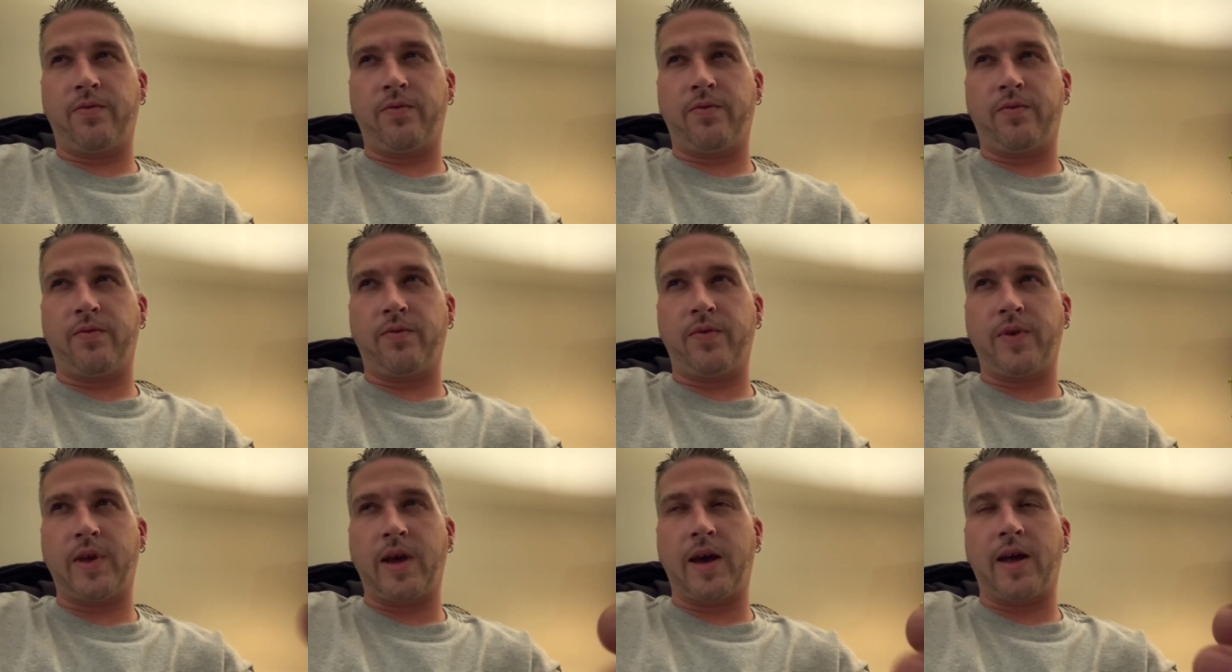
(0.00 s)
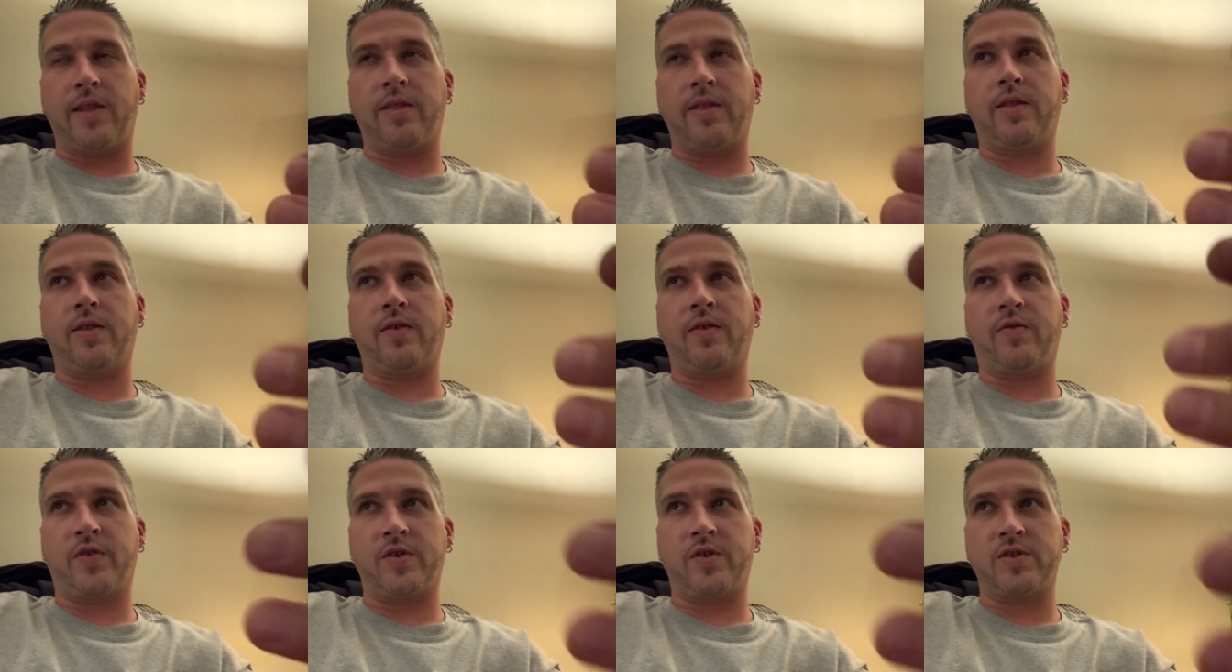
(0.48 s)
yeah,
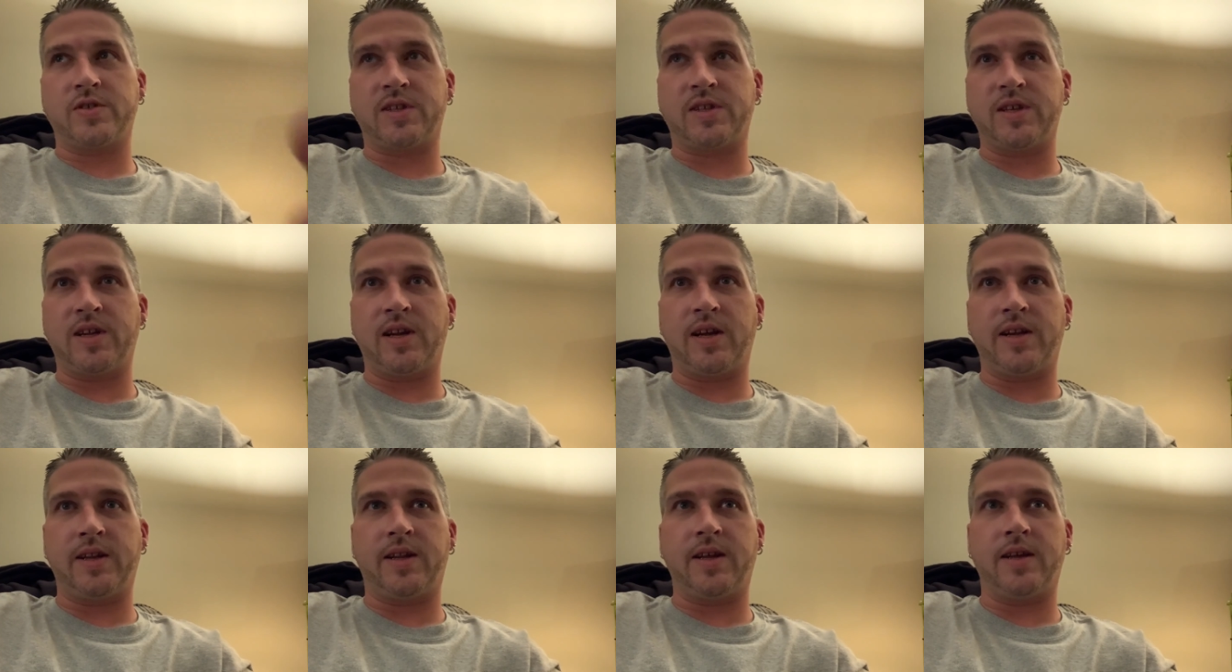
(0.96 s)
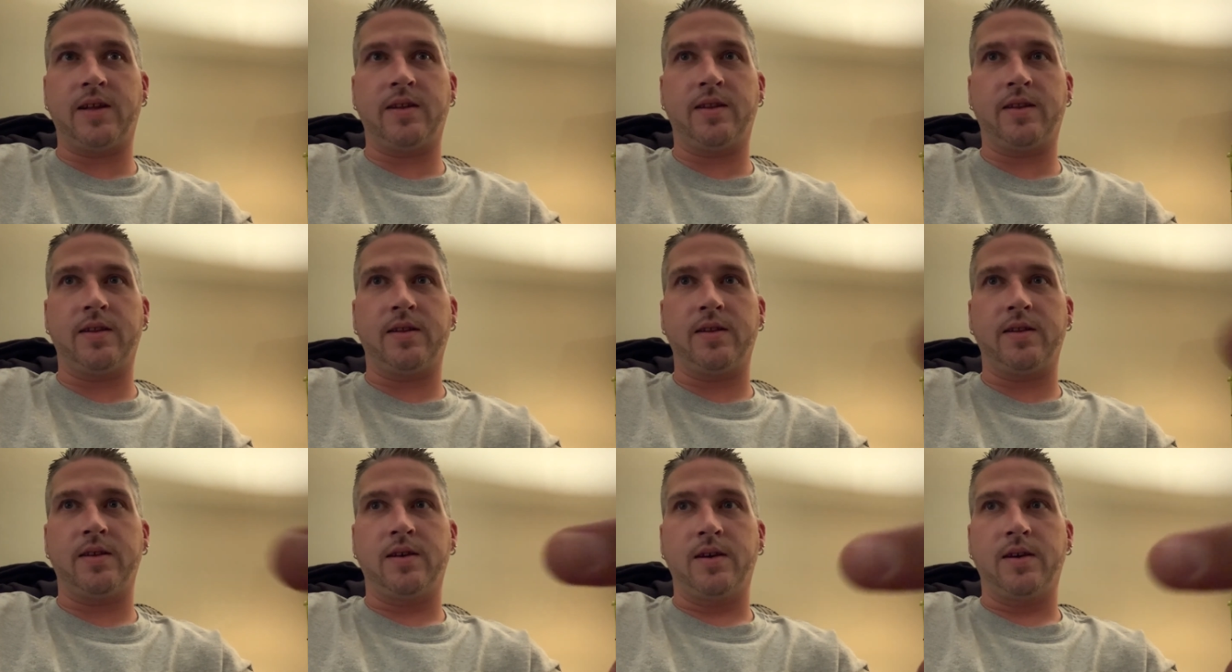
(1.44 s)
the first thing I did
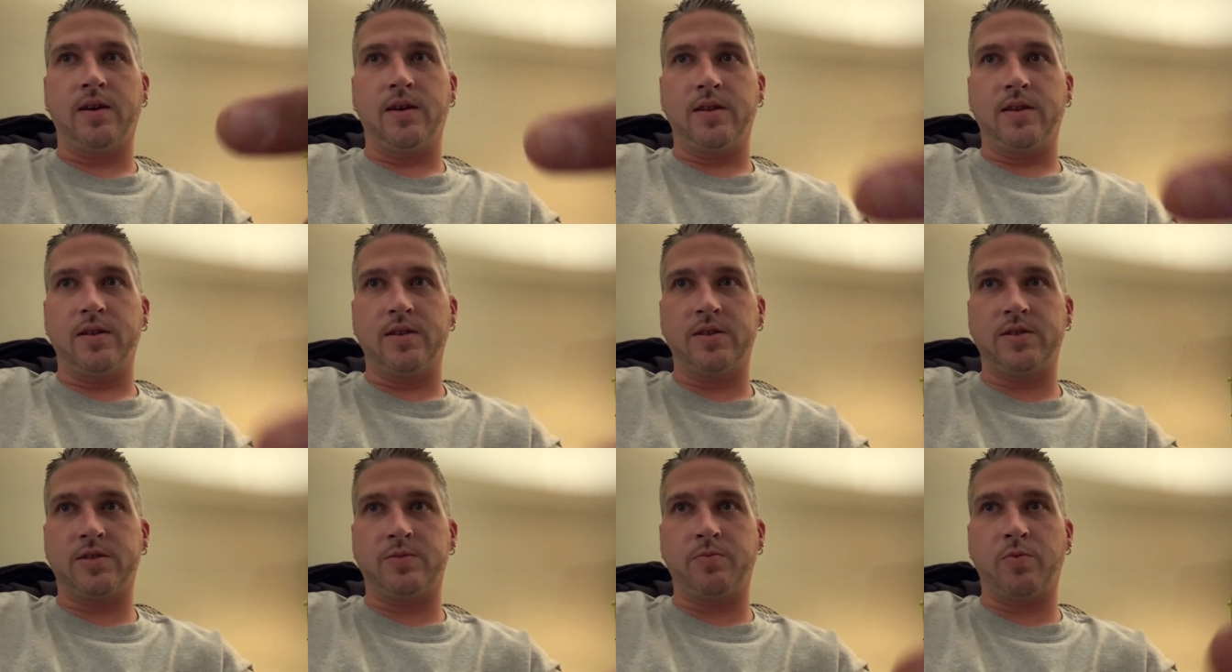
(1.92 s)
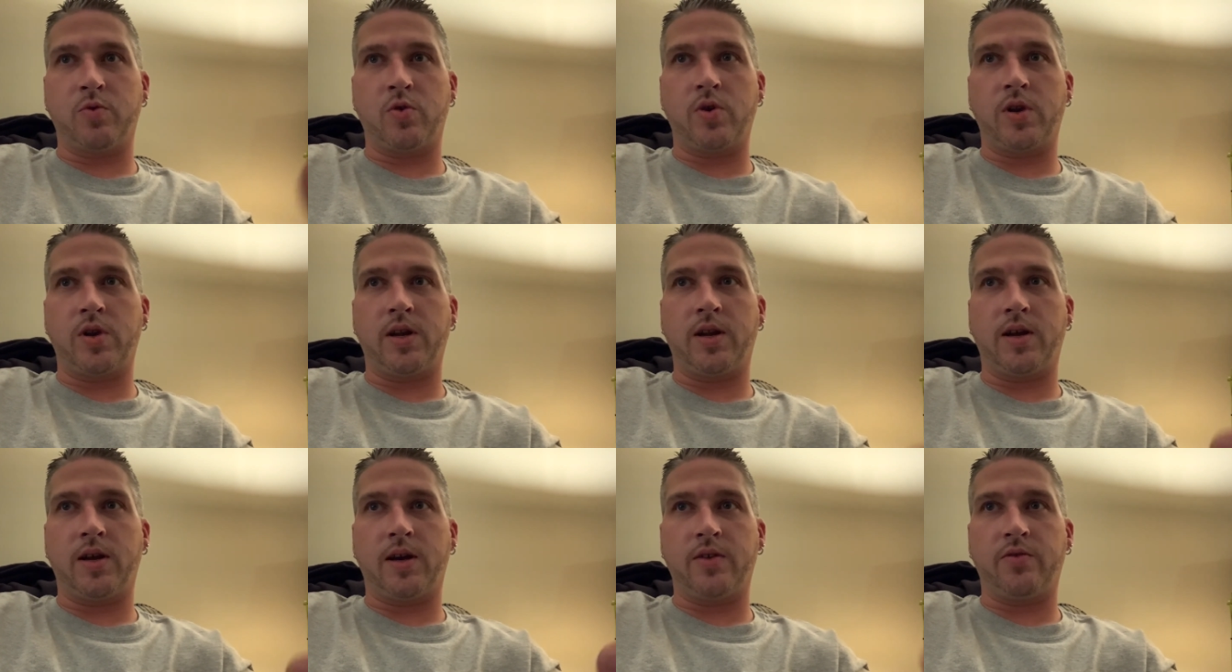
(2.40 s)
this
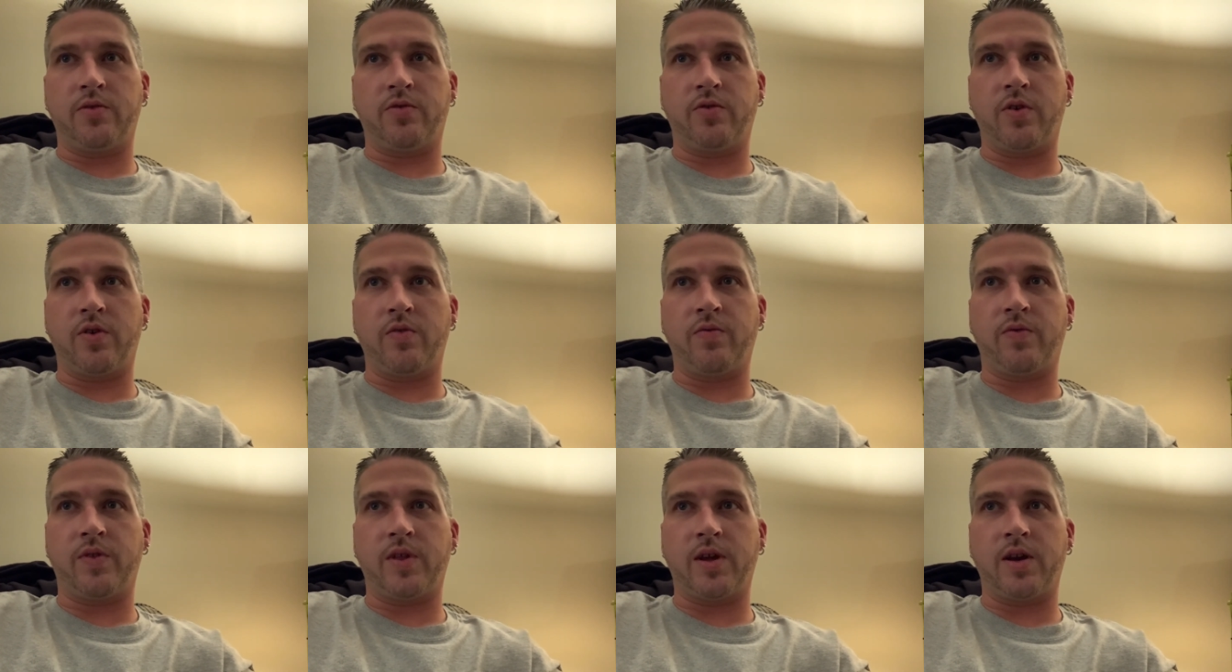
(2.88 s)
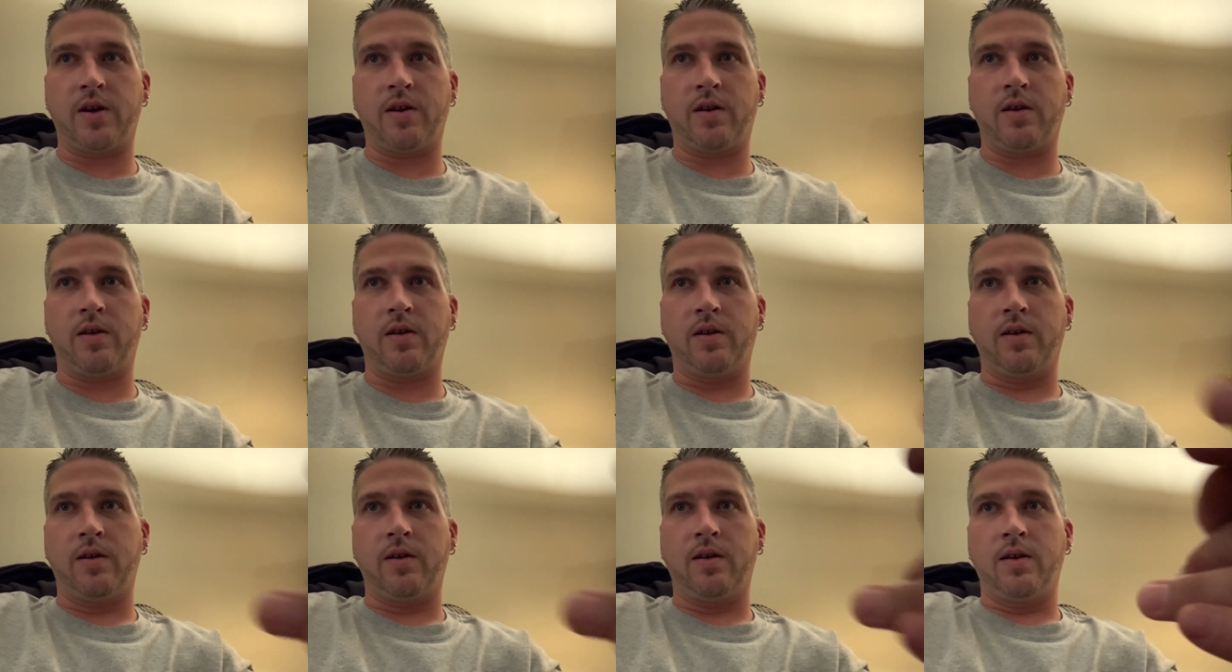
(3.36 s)
morning, I drove there
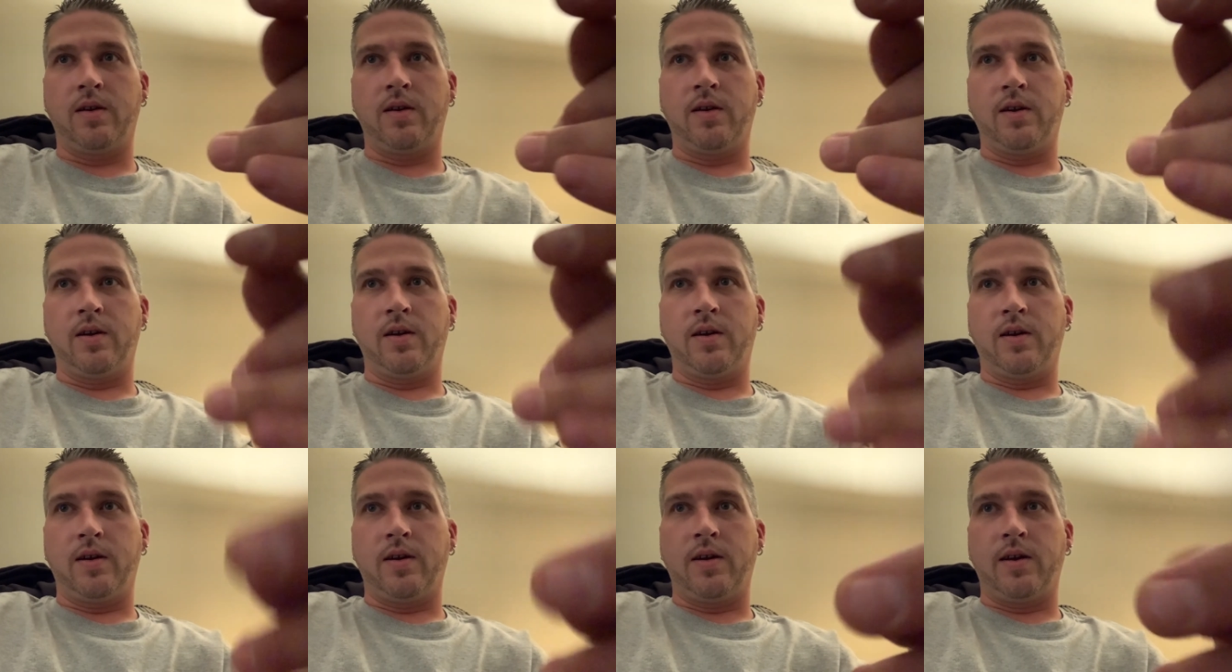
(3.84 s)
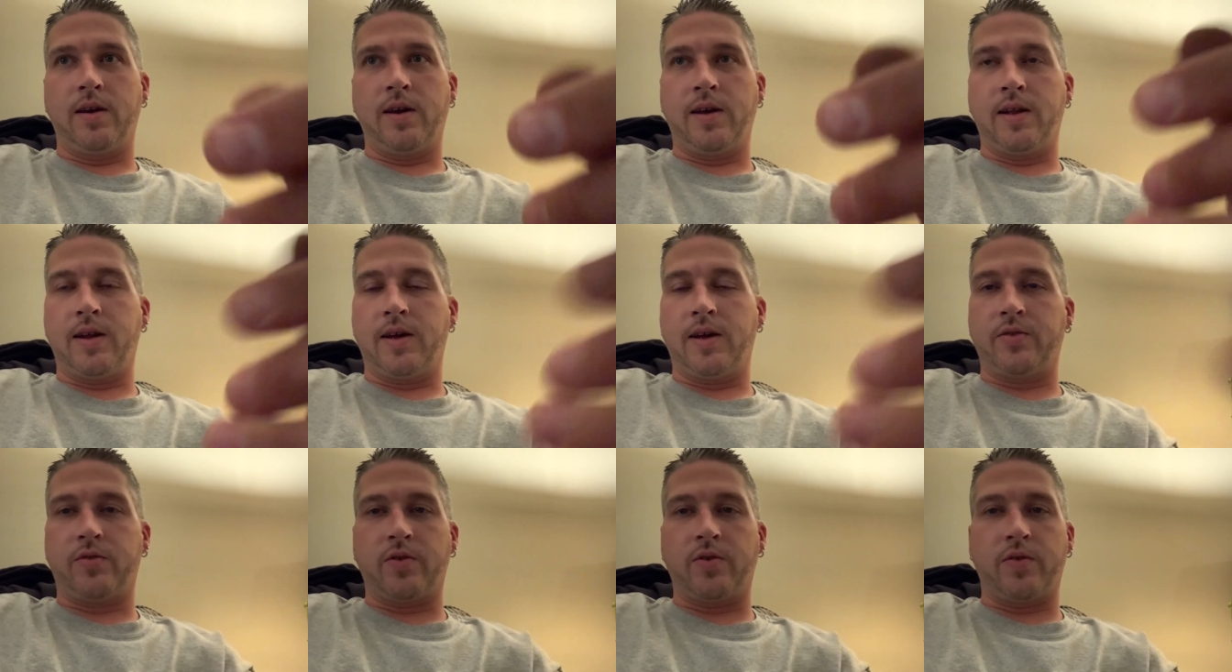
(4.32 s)
and
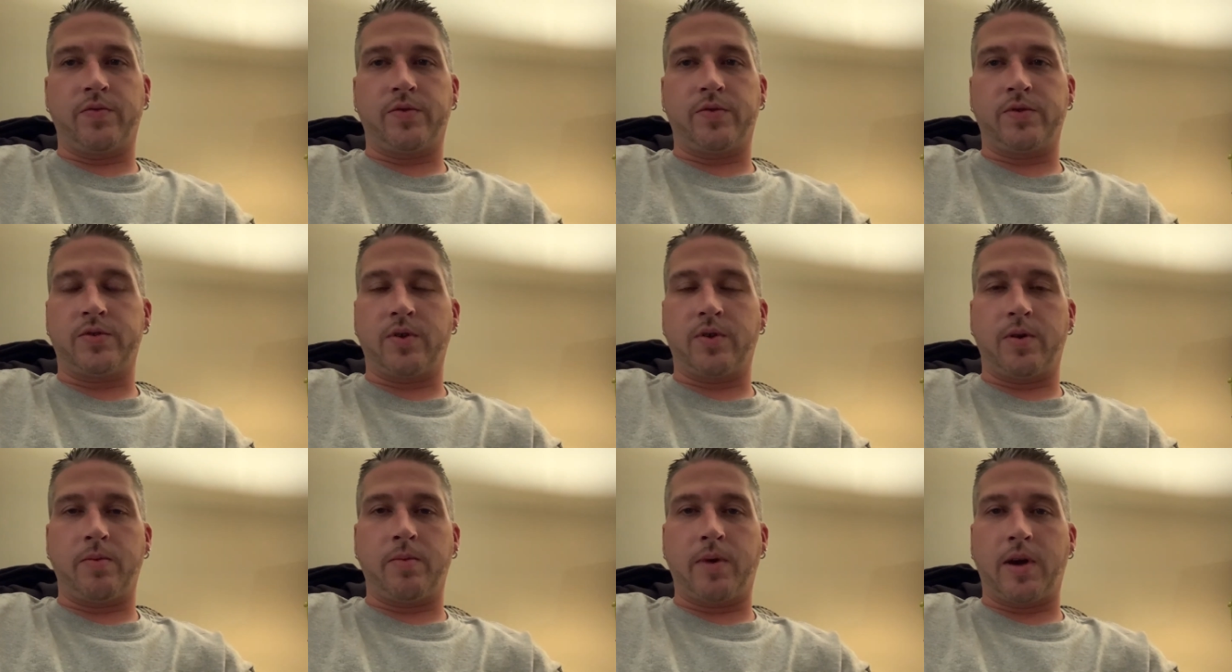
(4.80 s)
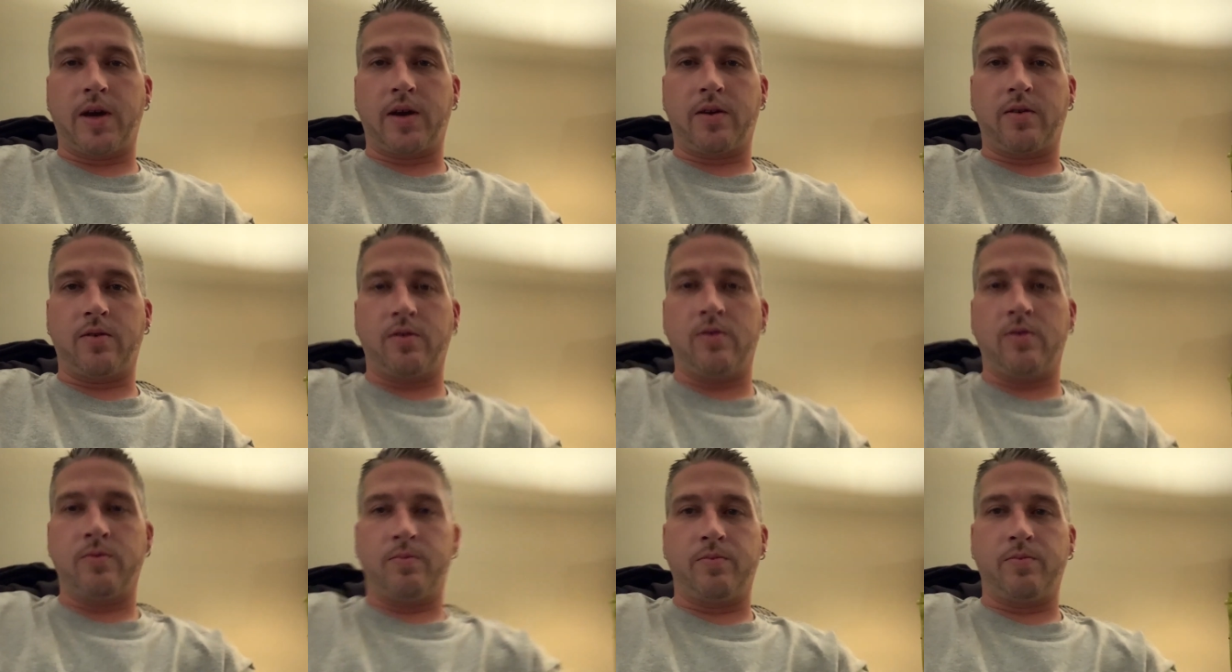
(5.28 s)
I drove straight back
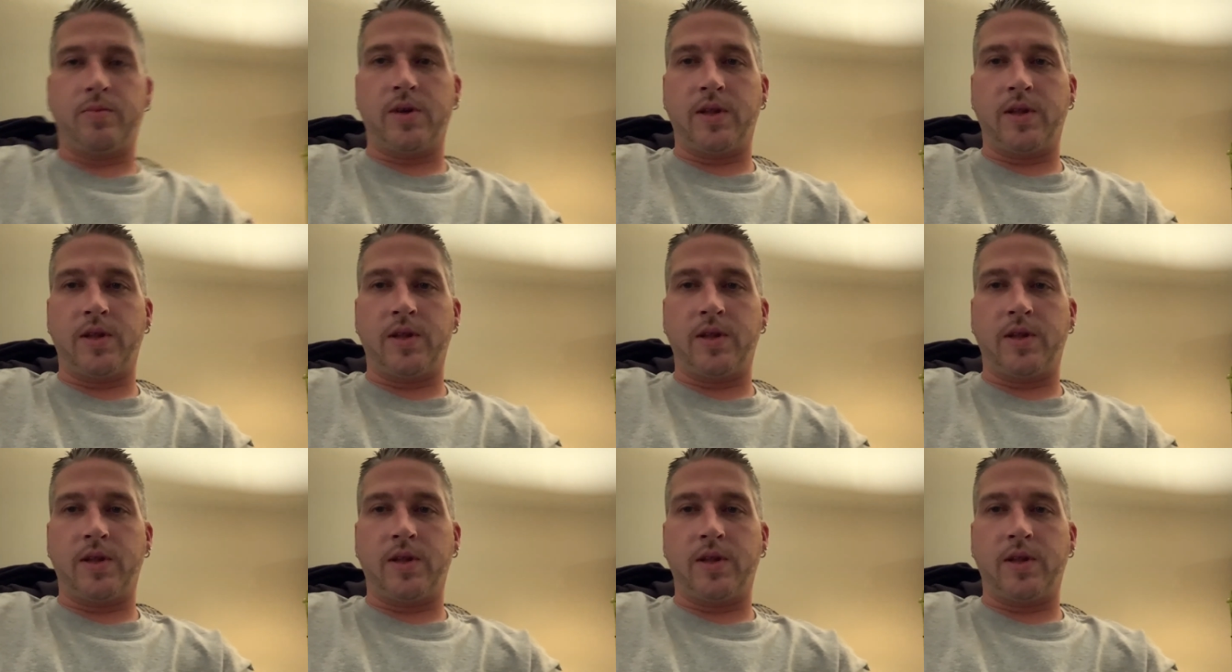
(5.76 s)
home.